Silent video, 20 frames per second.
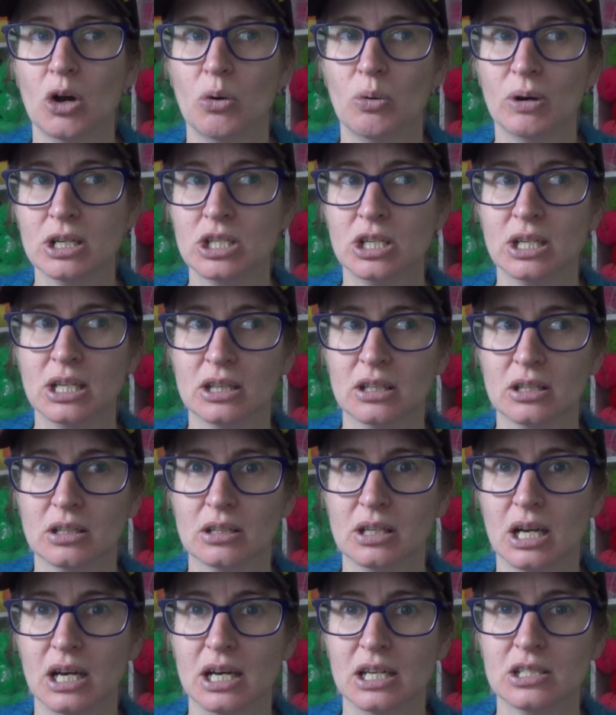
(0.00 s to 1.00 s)
Once you get the
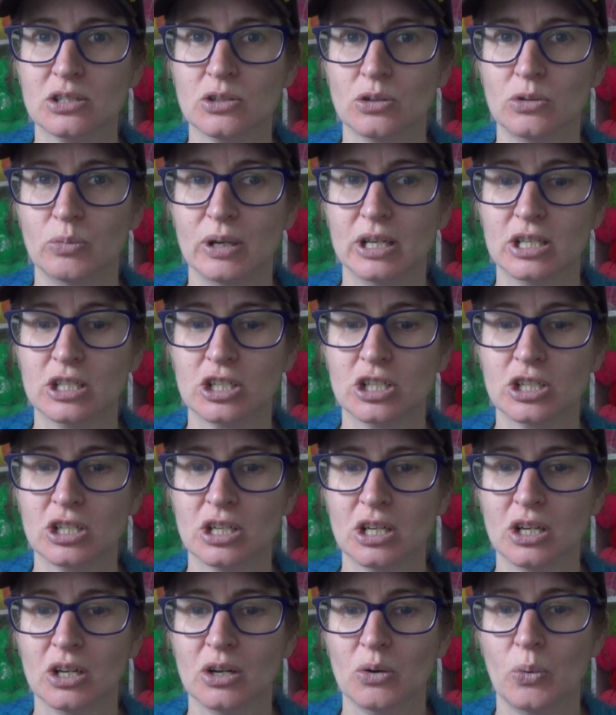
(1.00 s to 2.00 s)
cast on, which
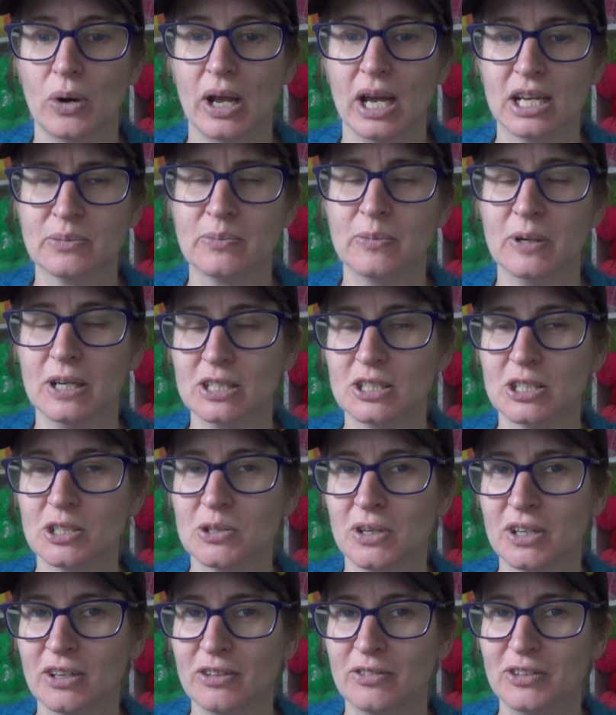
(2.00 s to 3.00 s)
we had to practice
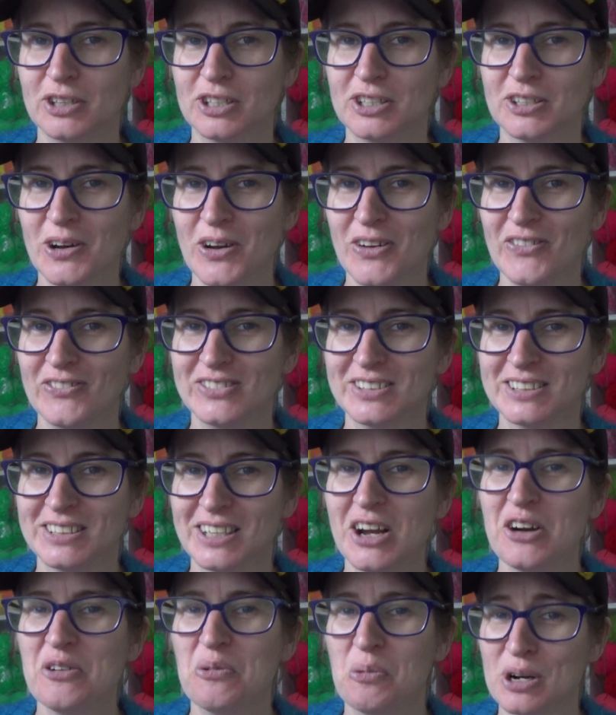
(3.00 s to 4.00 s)
quite a few times,
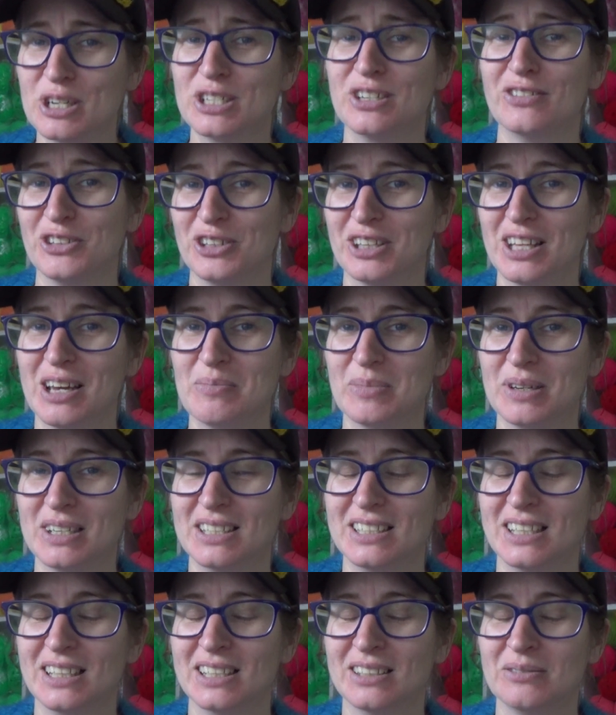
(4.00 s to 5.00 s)
once you've got that bit
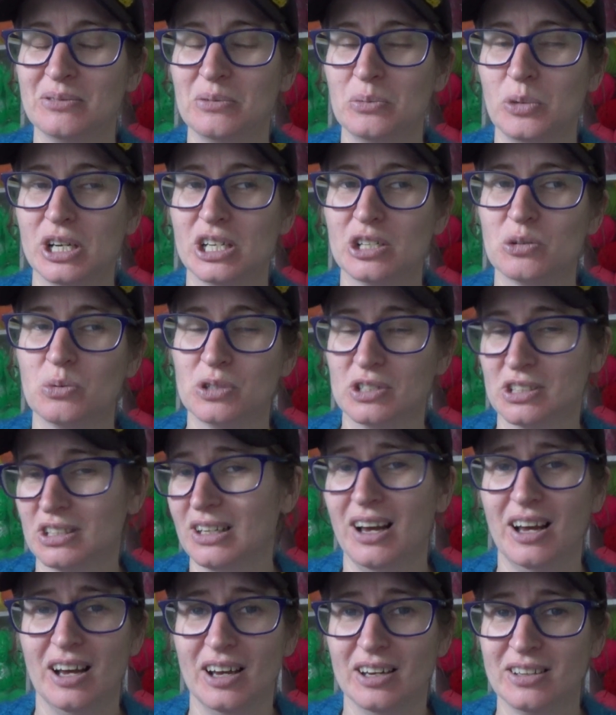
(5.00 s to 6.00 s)
down, which wasn't
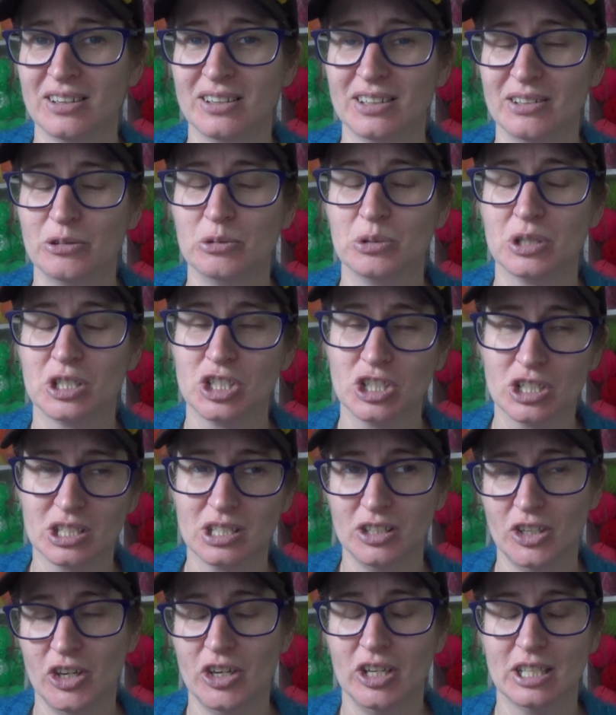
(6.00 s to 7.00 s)
hard, it was
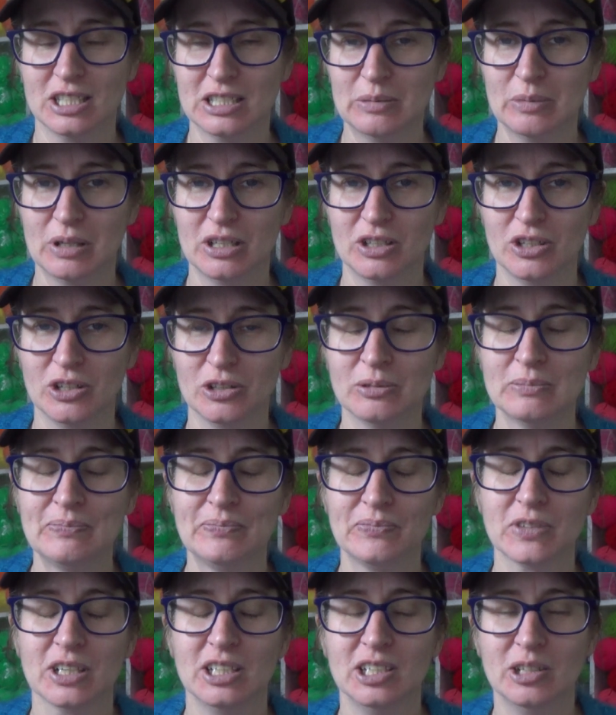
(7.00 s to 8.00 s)
just learning something new,
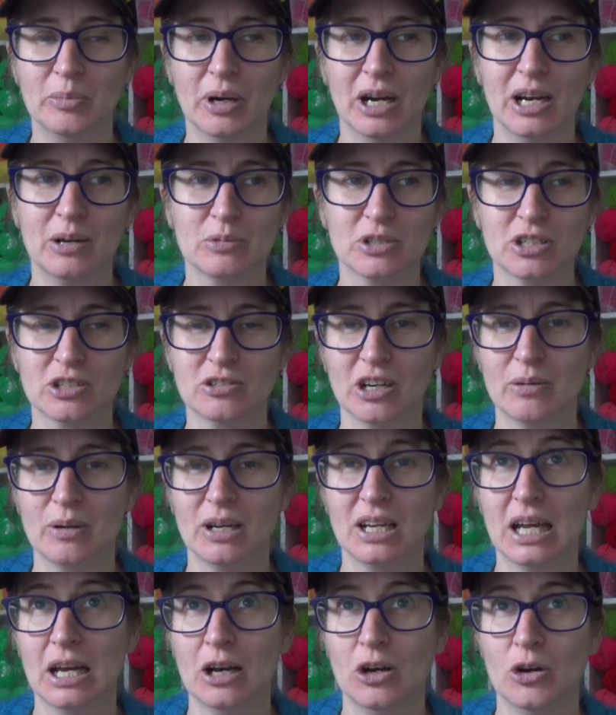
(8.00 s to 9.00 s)
and your brain was
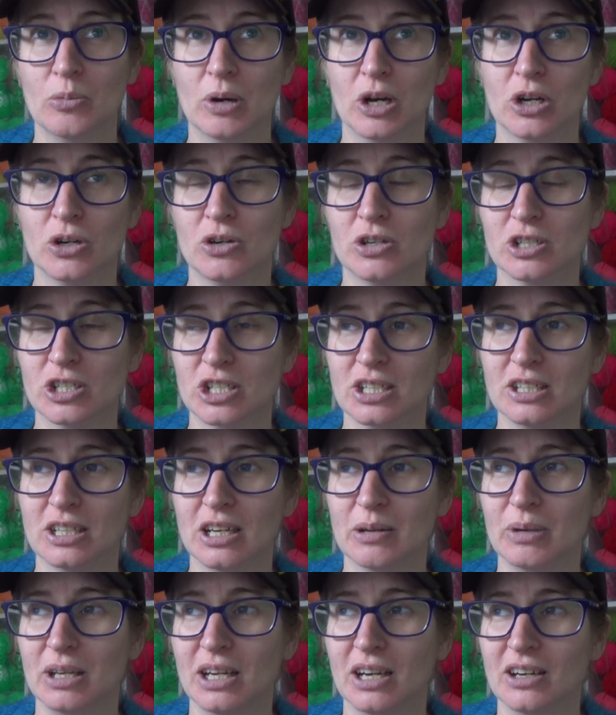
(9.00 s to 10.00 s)
screaming, oh my gosh,
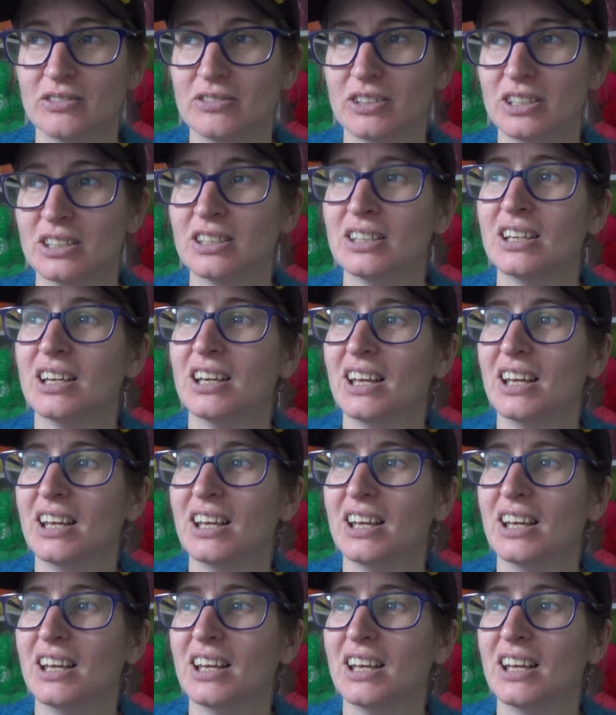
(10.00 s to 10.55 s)
get me out of here.